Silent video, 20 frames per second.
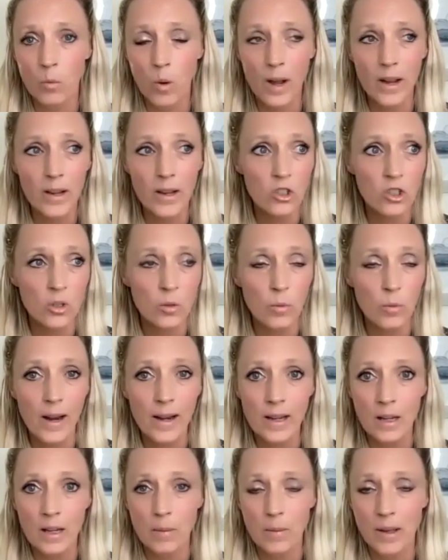Why is she
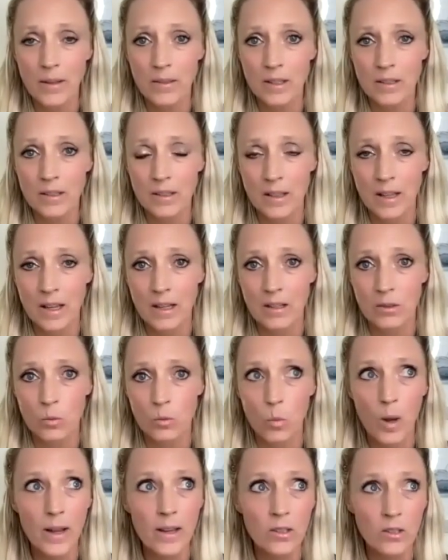writing about these things?
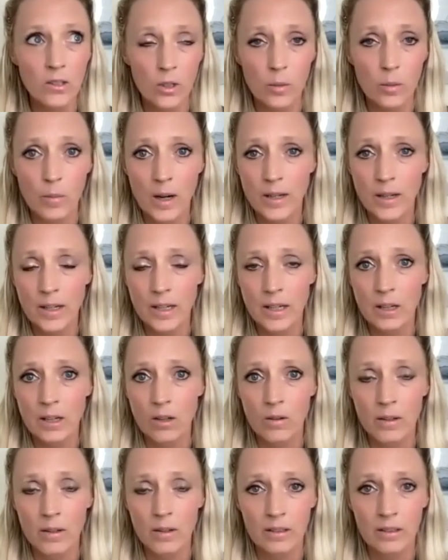Why is her marketing
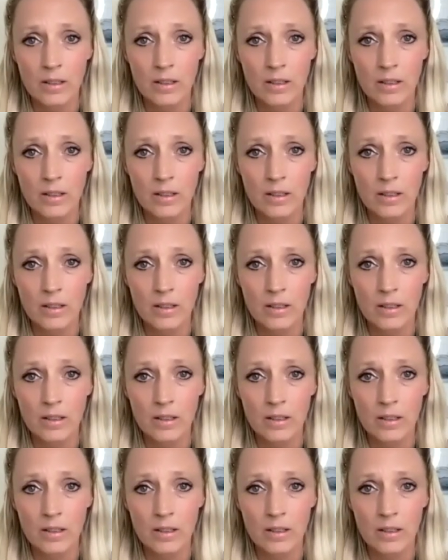going